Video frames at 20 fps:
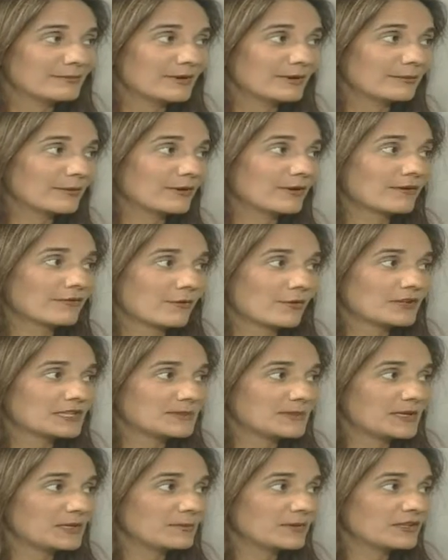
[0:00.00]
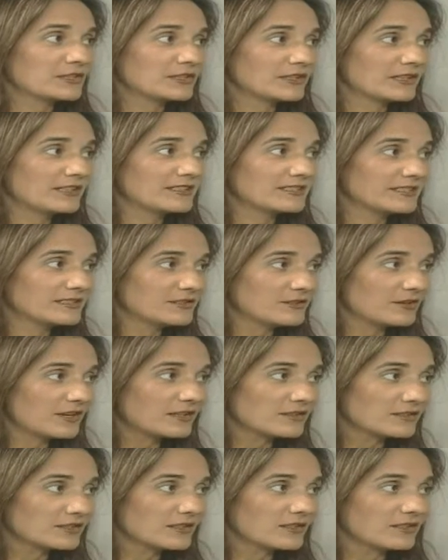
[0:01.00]
of course, being a martial arts
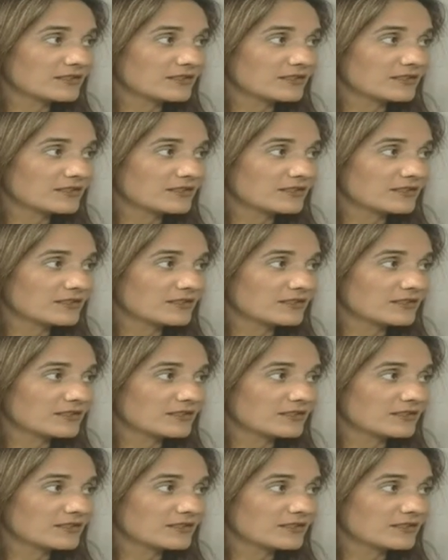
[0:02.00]
instructor,